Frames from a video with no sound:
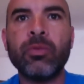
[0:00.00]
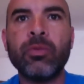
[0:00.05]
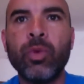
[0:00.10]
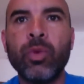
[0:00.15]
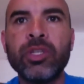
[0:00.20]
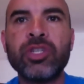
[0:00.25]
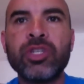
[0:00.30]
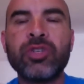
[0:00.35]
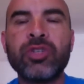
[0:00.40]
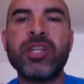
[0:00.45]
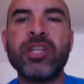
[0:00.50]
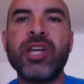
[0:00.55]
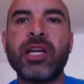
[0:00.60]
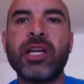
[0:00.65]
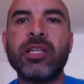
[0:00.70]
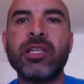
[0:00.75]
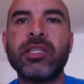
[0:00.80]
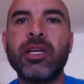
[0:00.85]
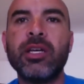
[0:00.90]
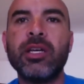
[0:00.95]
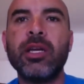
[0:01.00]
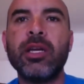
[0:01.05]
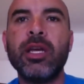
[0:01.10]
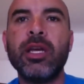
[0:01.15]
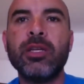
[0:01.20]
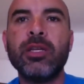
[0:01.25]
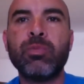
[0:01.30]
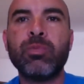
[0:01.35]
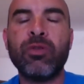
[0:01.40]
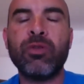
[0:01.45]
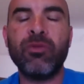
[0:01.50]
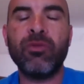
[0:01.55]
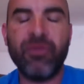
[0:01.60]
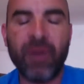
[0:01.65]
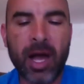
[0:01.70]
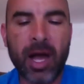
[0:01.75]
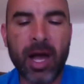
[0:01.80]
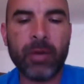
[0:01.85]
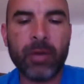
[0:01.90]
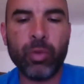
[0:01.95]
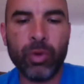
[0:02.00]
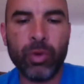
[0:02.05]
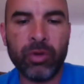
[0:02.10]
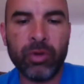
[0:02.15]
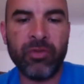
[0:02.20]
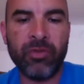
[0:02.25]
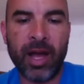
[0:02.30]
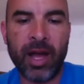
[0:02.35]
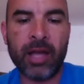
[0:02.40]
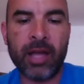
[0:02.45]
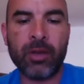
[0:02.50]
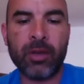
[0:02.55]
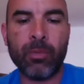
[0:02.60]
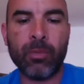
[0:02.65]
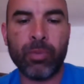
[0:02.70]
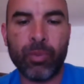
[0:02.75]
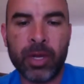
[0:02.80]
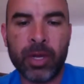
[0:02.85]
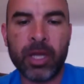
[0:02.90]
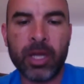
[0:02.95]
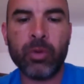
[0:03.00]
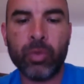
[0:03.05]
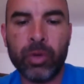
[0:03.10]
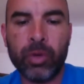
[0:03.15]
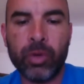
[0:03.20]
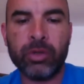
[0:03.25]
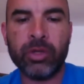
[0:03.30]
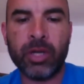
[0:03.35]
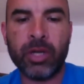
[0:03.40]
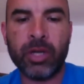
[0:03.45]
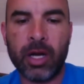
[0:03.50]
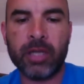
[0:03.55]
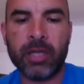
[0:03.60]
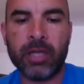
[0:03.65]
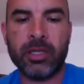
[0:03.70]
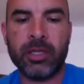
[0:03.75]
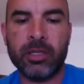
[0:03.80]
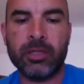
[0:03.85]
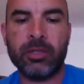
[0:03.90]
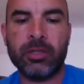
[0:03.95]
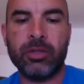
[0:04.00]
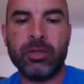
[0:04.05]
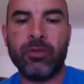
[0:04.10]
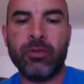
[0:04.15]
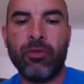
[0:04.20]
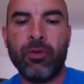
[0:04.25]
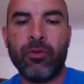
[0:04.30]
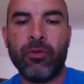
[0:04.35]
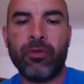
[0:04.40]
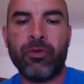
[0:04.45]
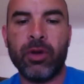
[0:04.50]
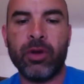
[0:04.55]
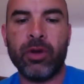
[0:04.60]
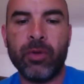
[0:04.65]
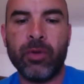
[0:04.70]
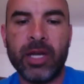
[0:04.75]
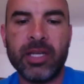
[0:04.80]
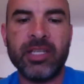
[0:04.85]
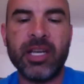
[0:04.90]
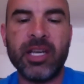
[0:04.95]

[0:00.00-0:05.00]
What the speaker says: strategy I can tell you is provide real value, bring real content to the forefront, right?